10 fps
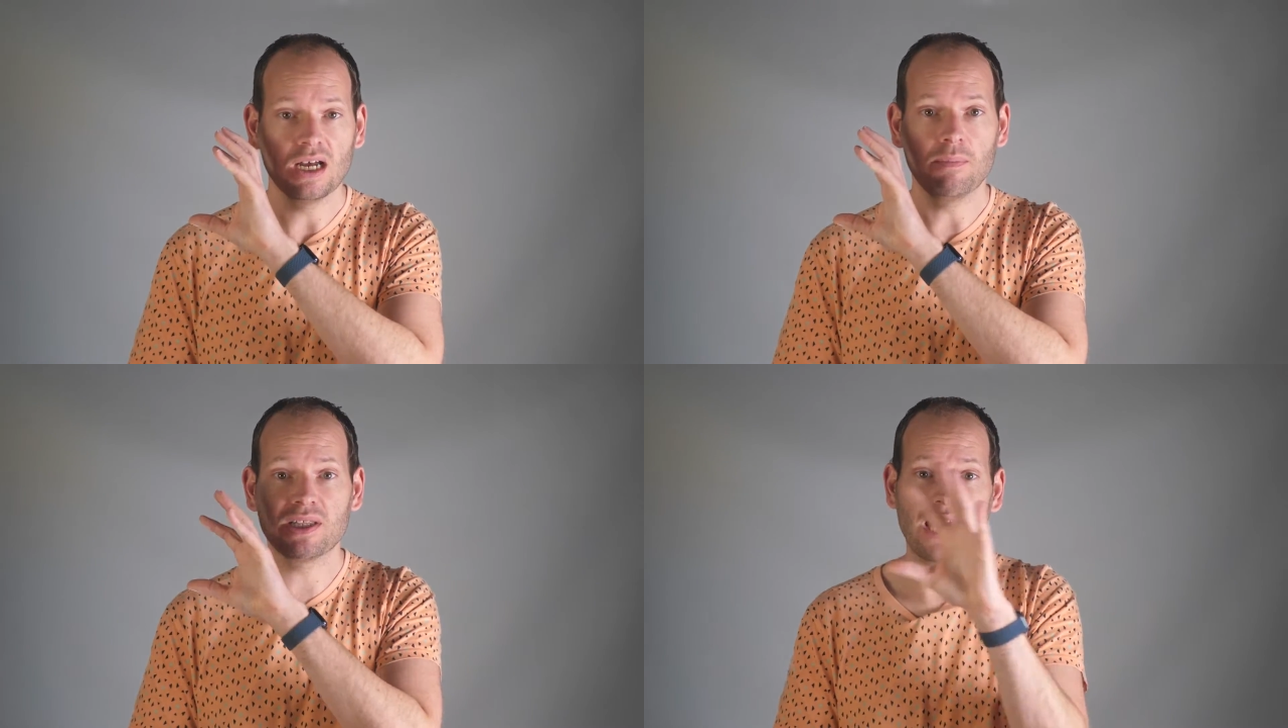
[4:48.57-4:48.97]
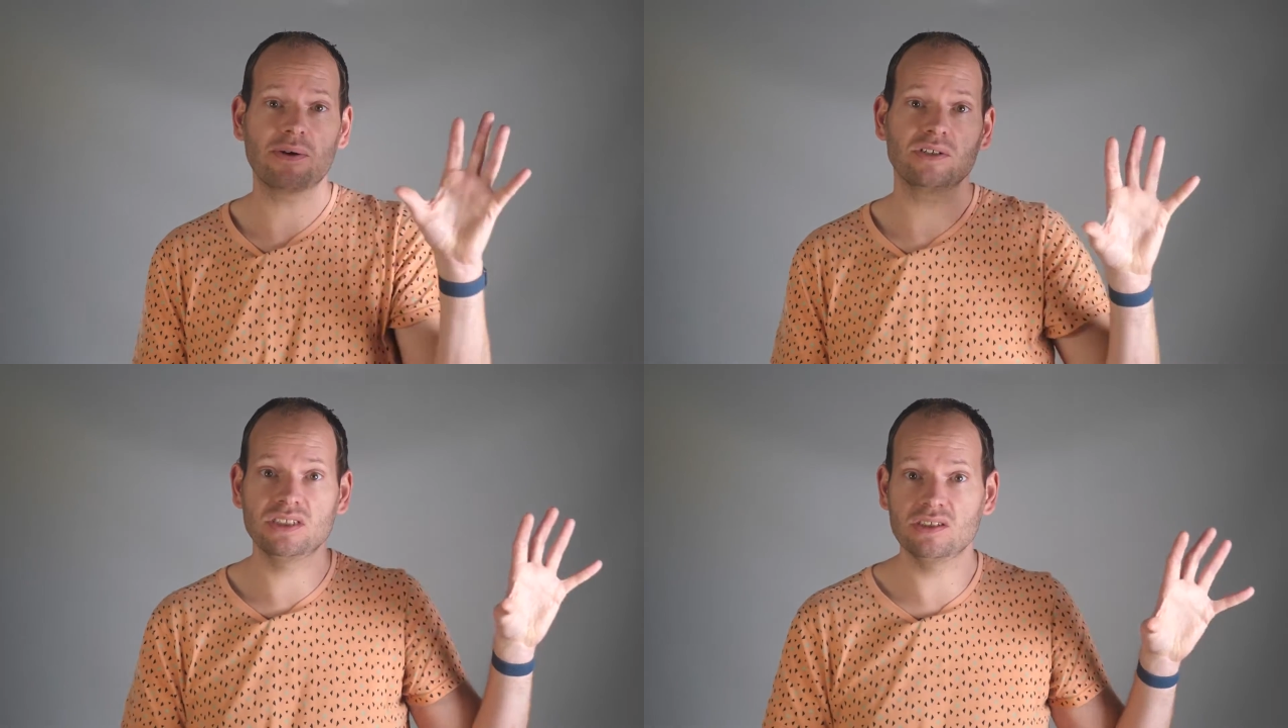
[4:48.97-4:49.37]
Uh, but
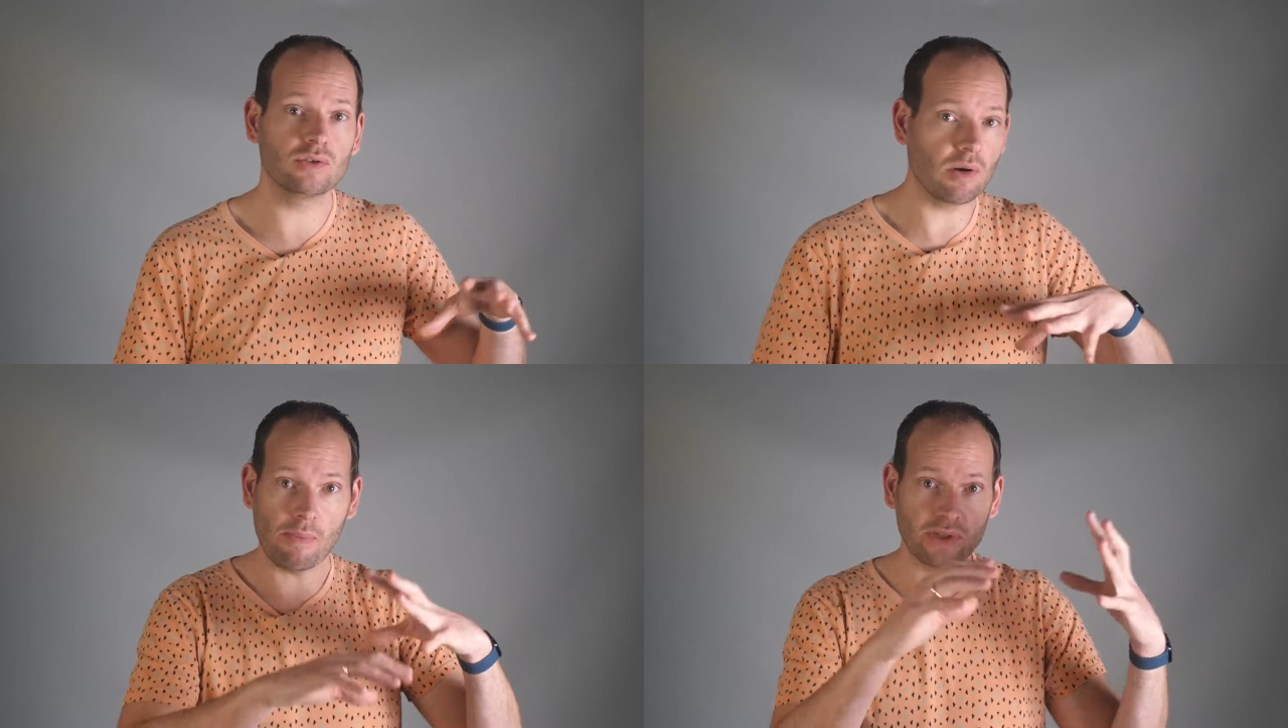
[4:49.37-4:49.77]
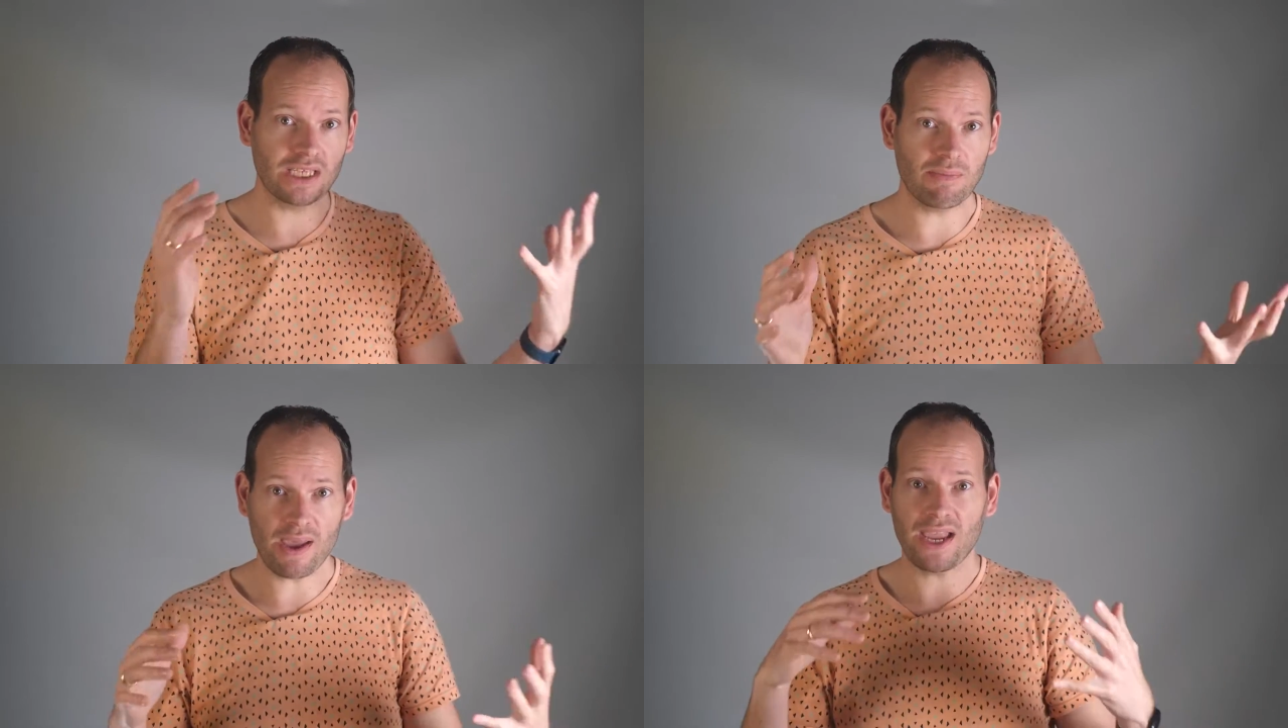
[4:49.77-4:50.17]
now I just need to come up with the
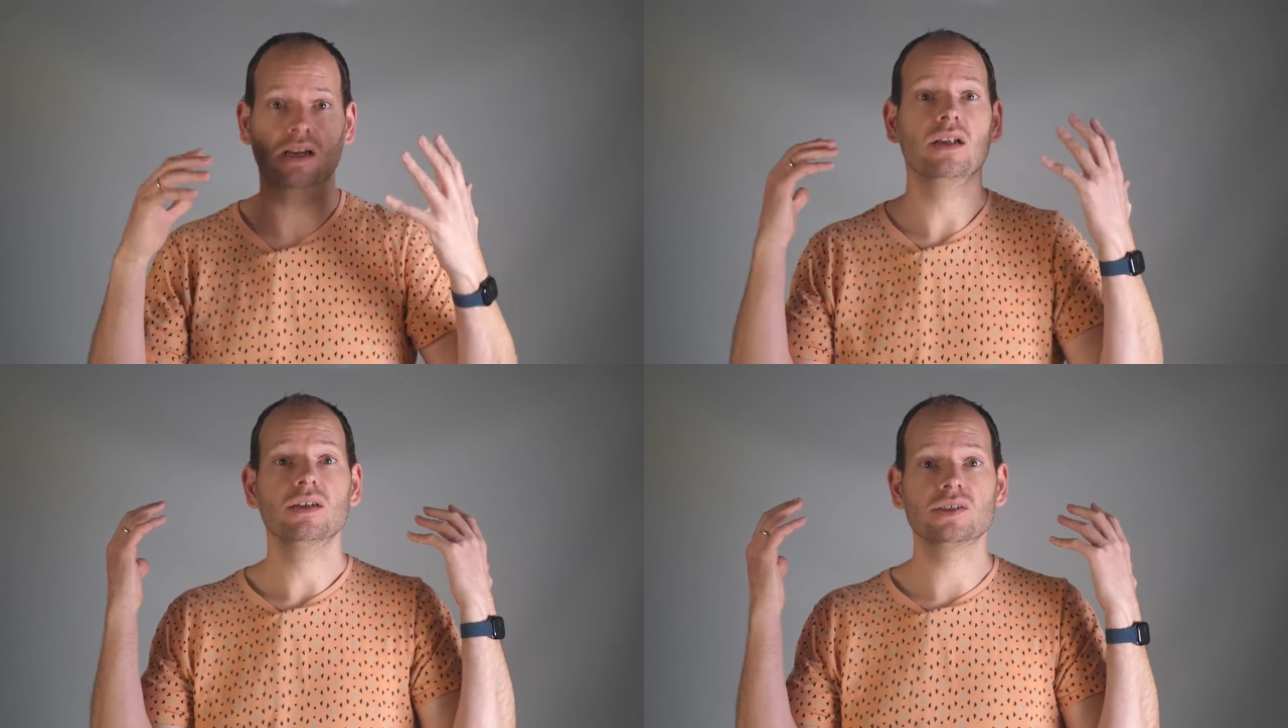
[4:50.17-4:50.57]
campaign.